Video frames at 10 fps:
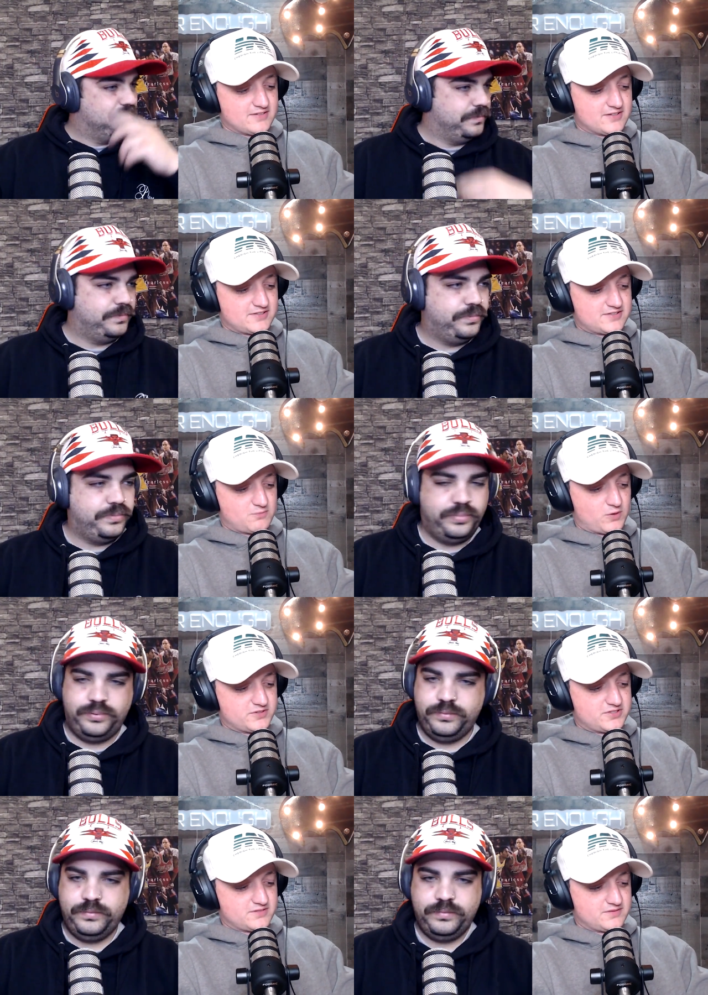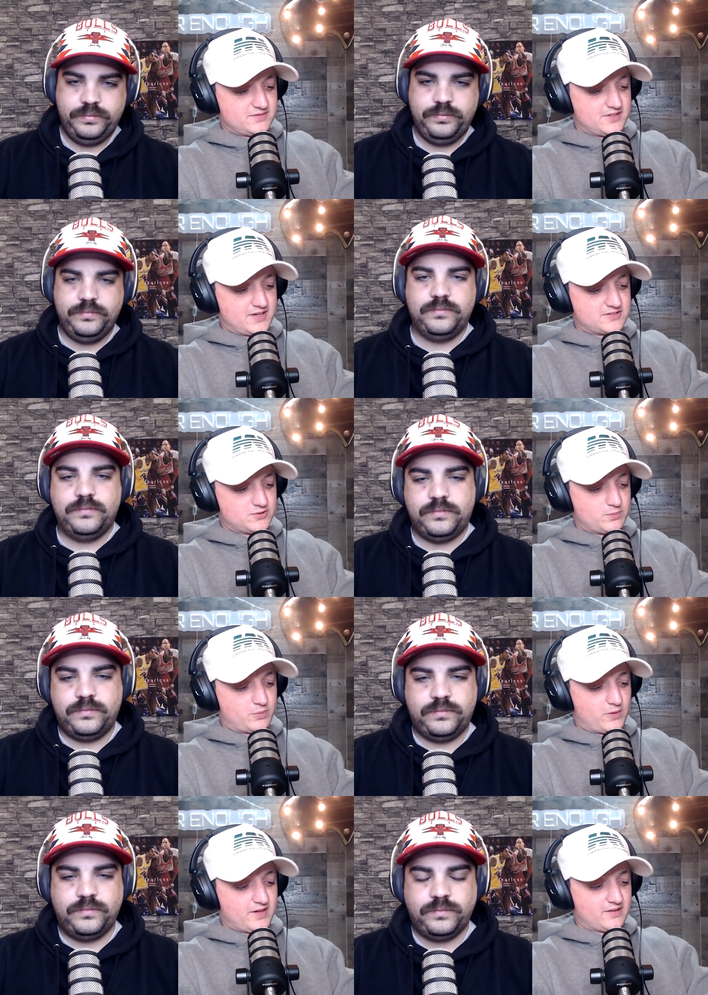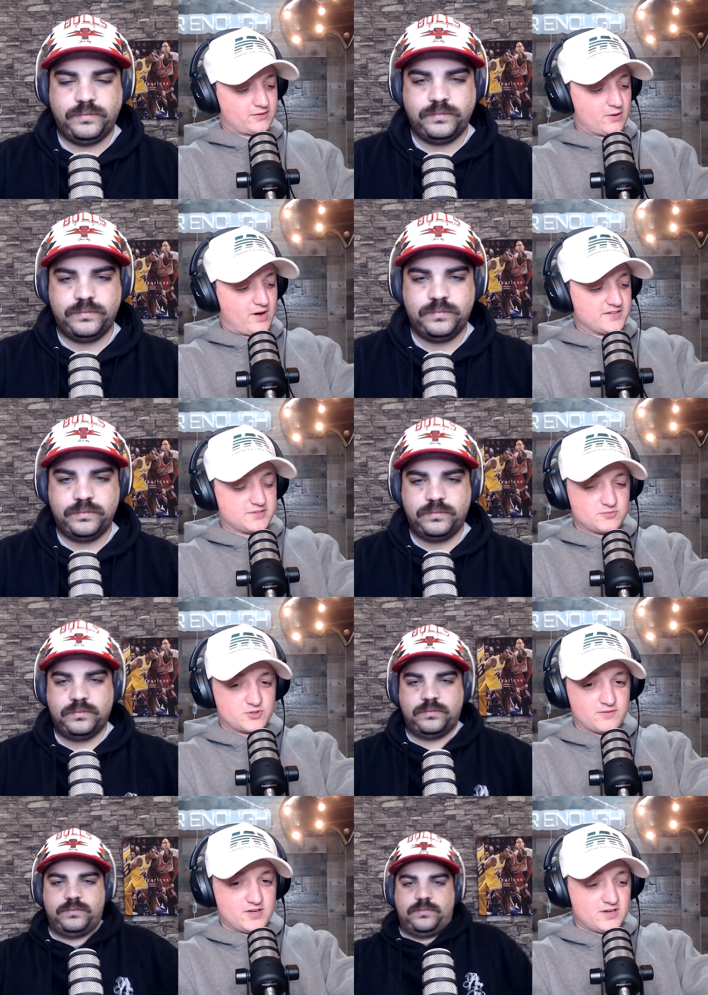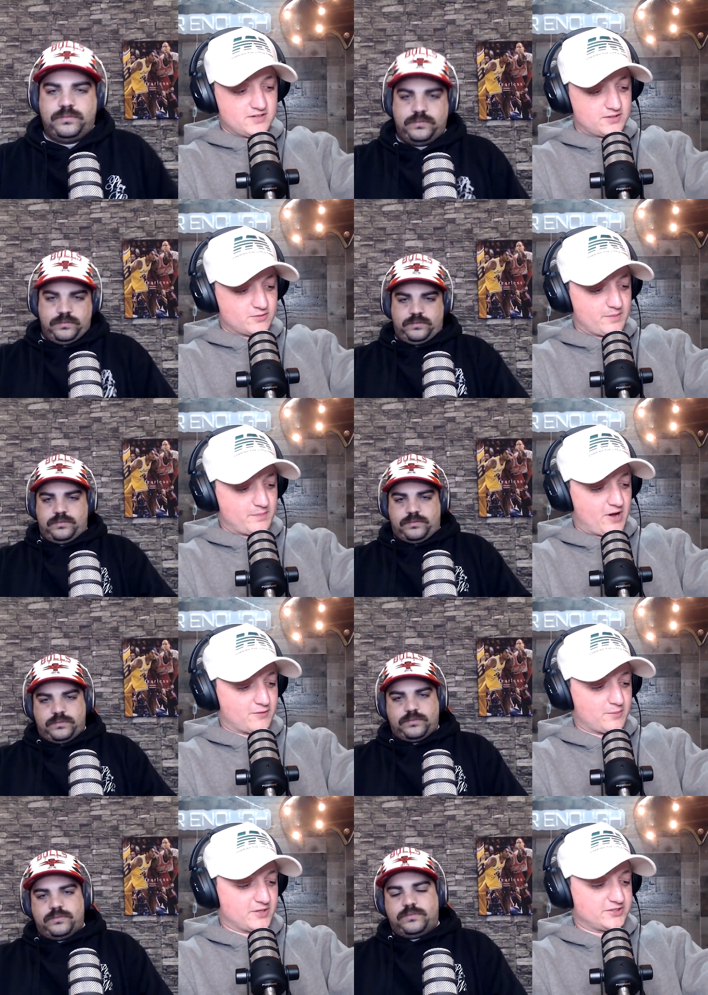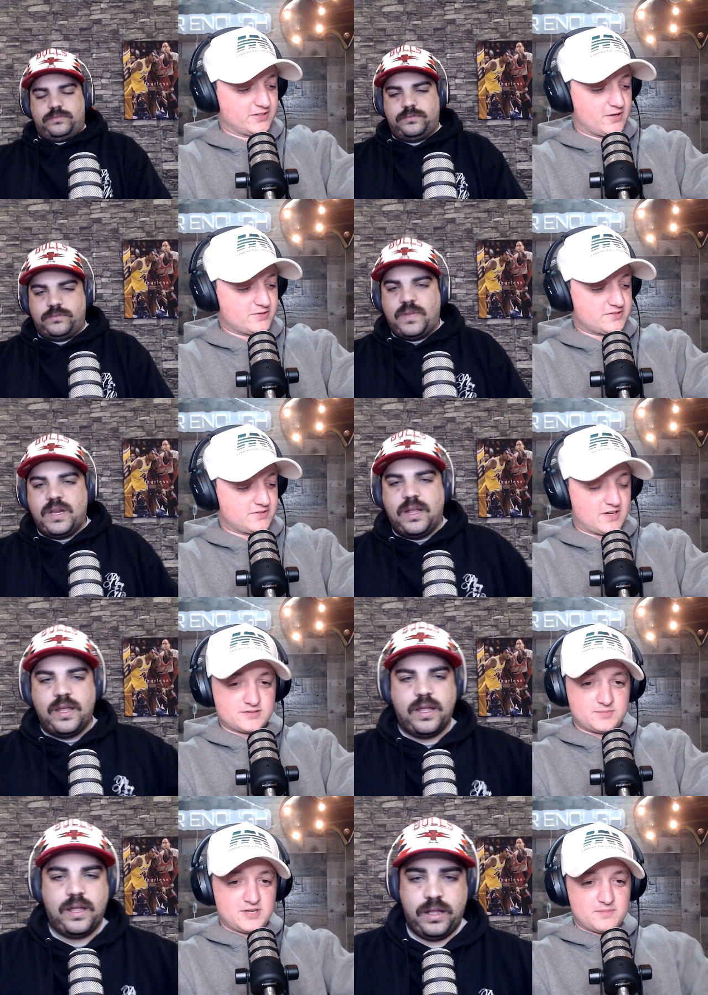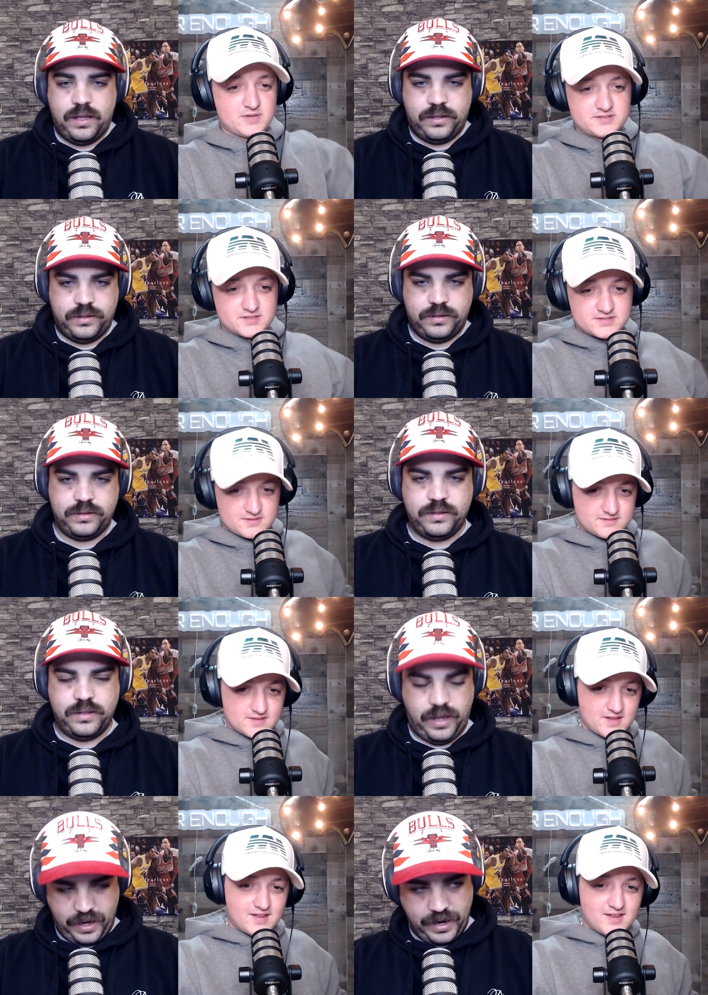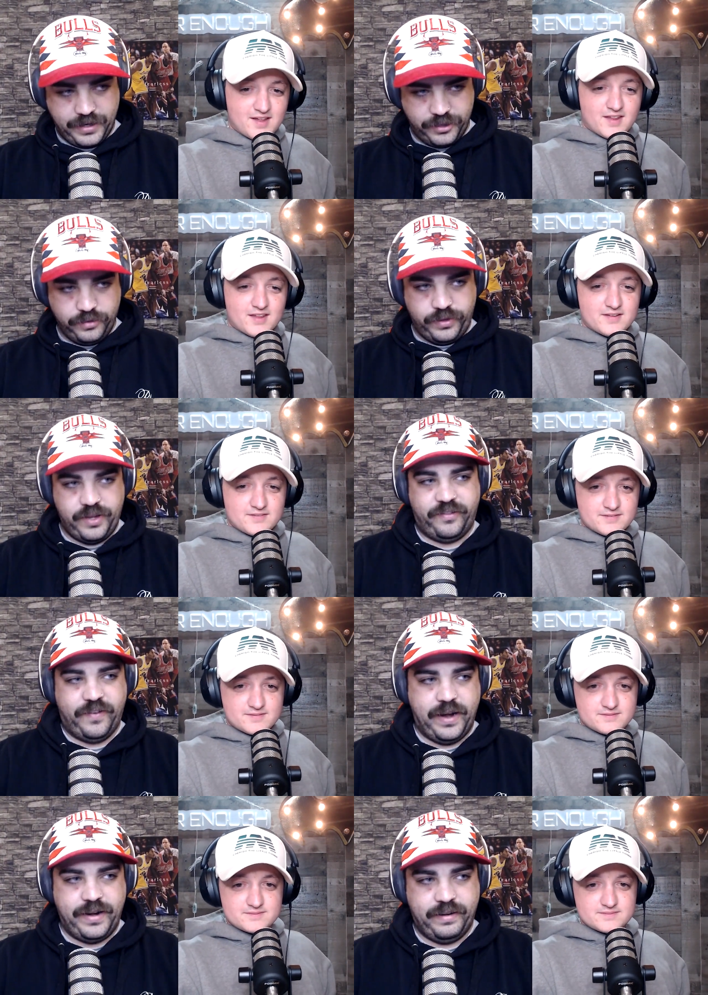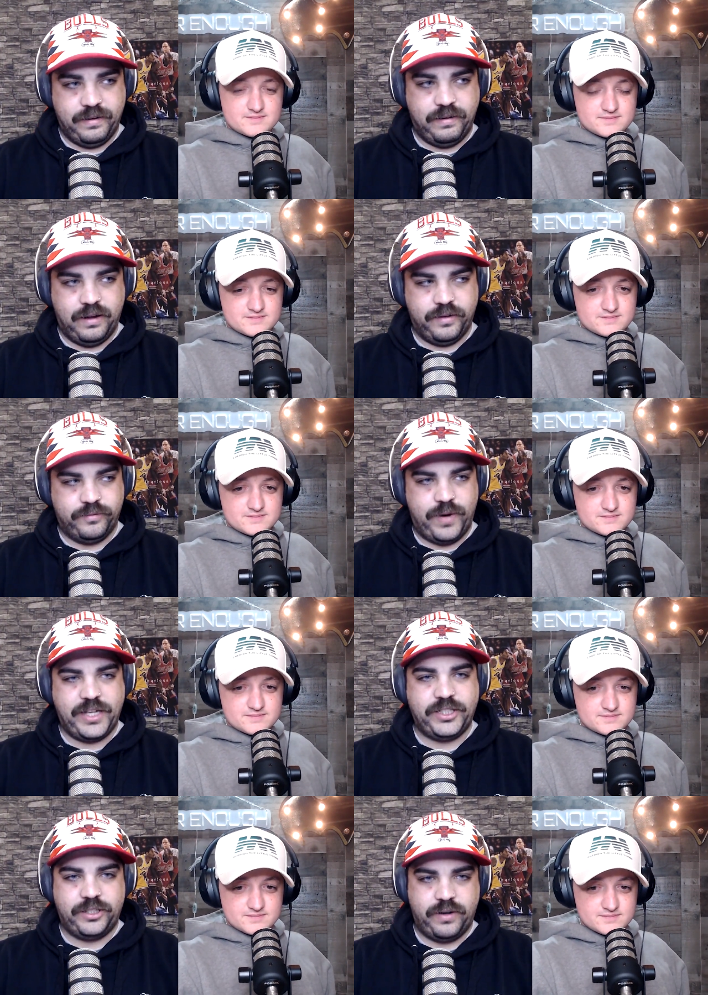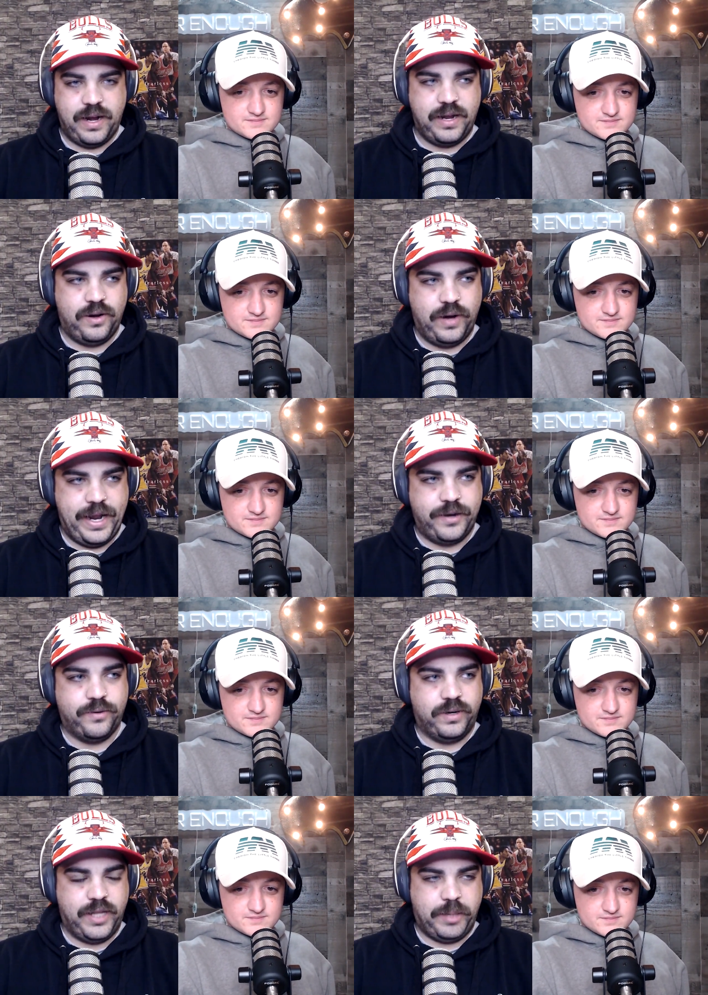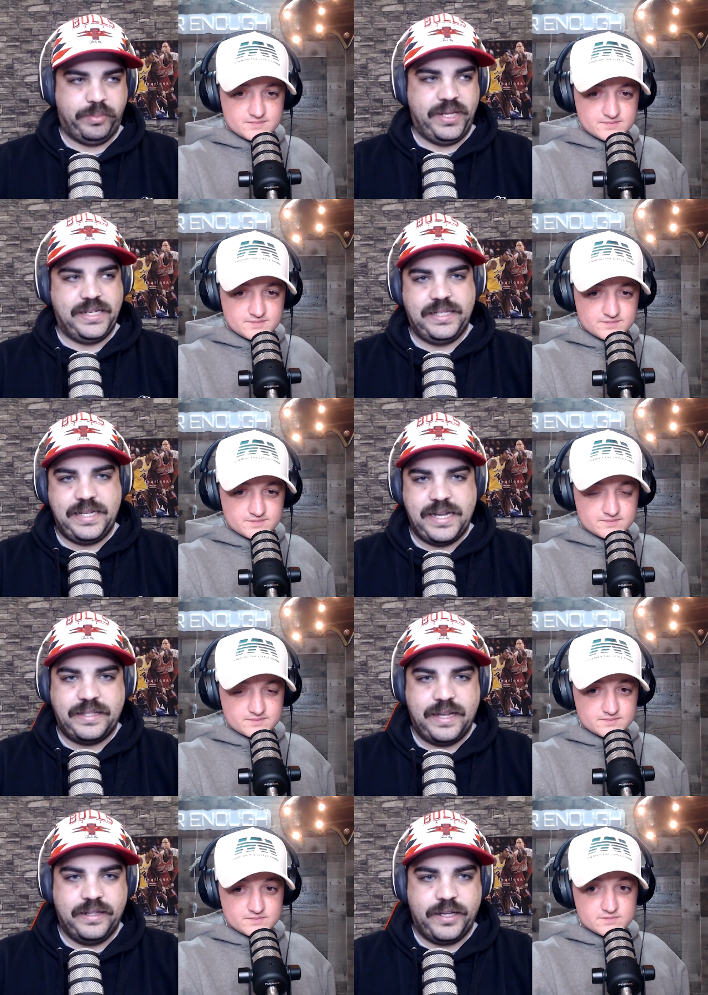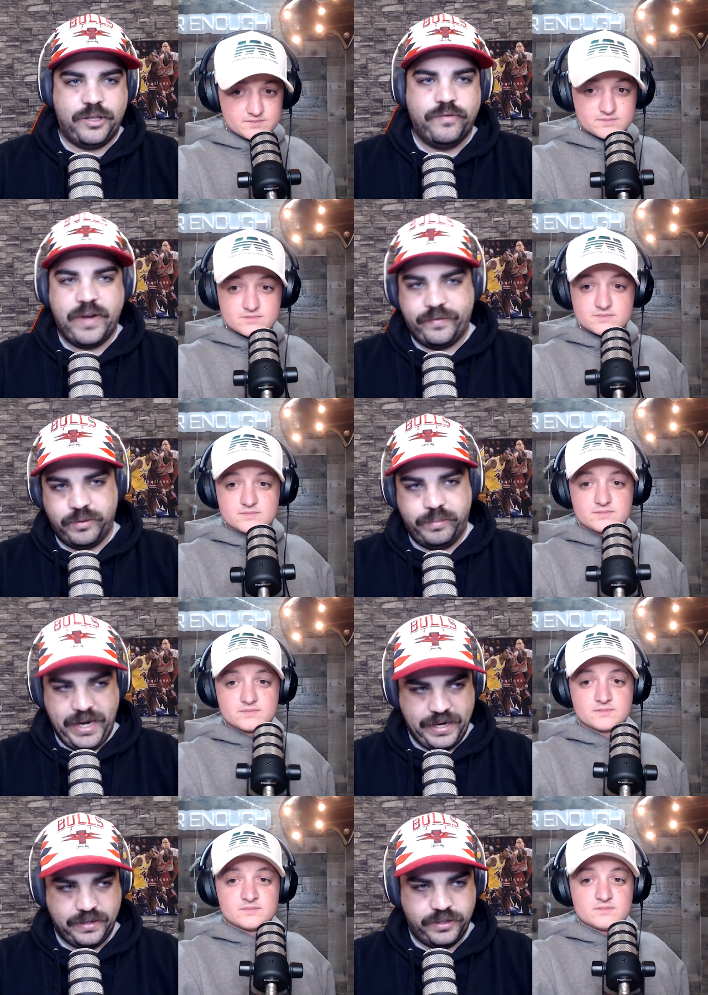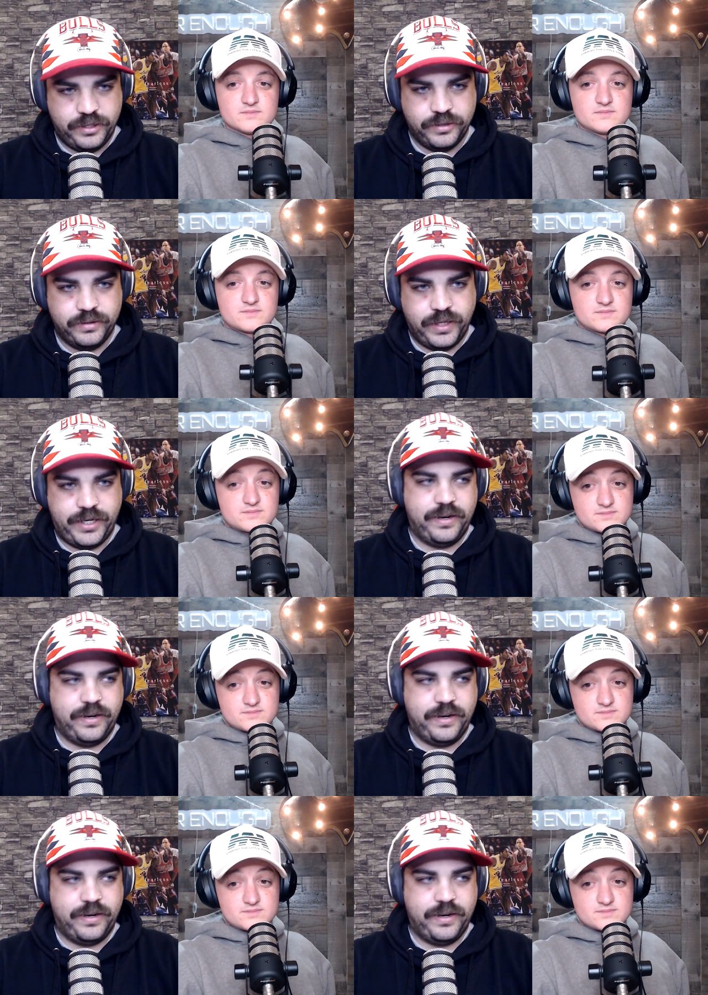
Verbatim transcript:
Speaker 1: just once you get to a point, you throw on some trivia, and you can rip off a bunch of those, and you guys will be in business.
Speaker 2: And I do think finding a, a restaurant and or like place to eat that like you've never been to, like you're not